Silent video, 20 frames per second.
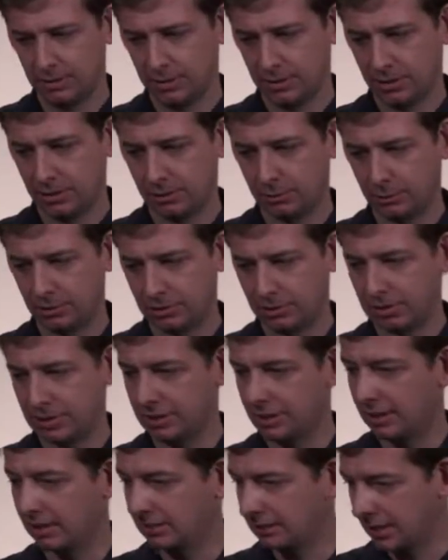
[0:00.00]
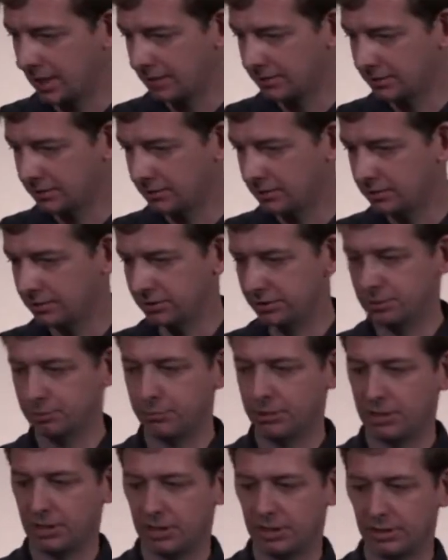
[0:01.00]
Here we're looking at Alaska, just to
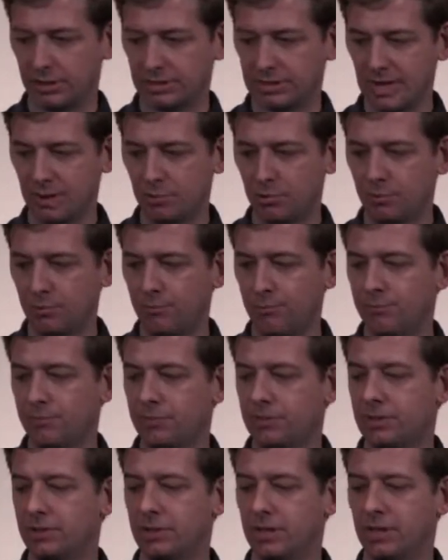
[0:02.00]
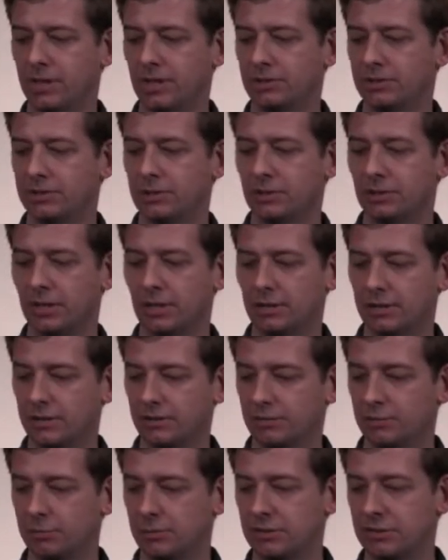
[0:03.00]
pick an example, and you can see a lot of
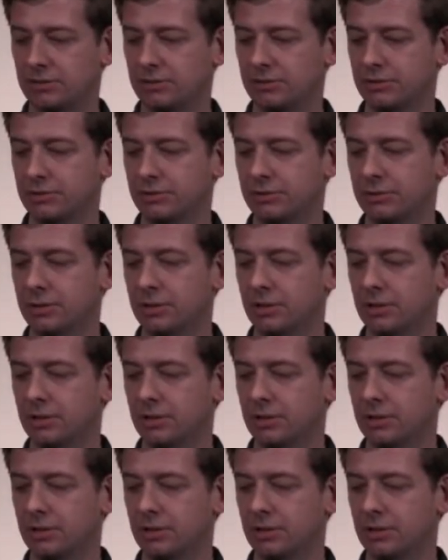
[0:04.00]
different places.